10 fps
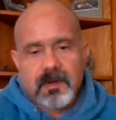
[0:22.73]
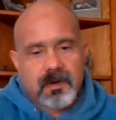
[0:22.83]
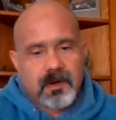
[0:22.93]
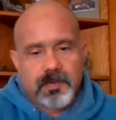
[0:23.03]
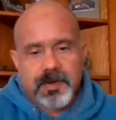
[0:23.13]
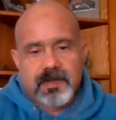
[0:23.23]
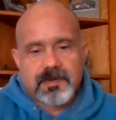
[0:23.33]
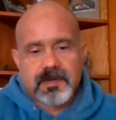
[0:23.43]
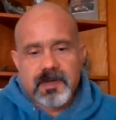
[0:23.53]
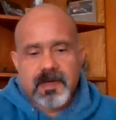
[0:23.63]
and our
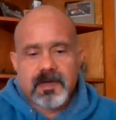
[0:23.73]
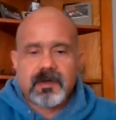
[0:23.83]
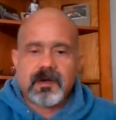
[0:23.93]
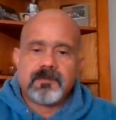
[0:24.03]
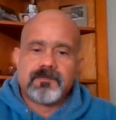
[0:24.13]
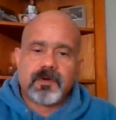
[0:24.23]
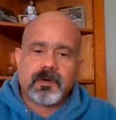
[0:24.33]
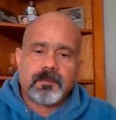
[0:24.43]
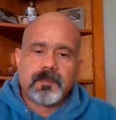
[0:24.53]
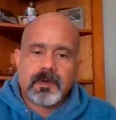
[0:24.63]
readings today come
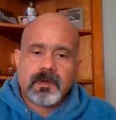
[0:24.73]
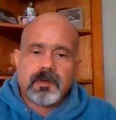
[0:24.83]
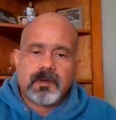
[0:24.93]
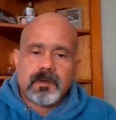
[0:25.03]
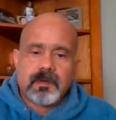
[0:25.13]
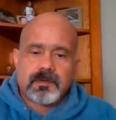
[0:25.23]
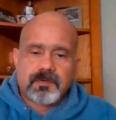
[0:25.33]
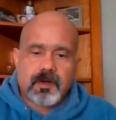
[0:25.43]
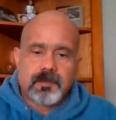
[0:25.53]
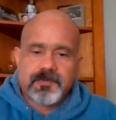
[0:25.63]
from
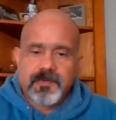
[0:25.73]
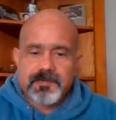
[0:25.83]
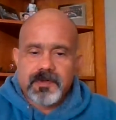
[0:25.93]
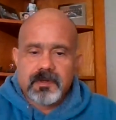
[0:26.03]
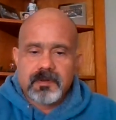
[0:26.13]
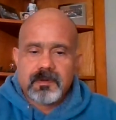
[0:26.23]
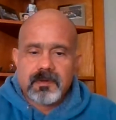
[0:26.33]
Psalms 50,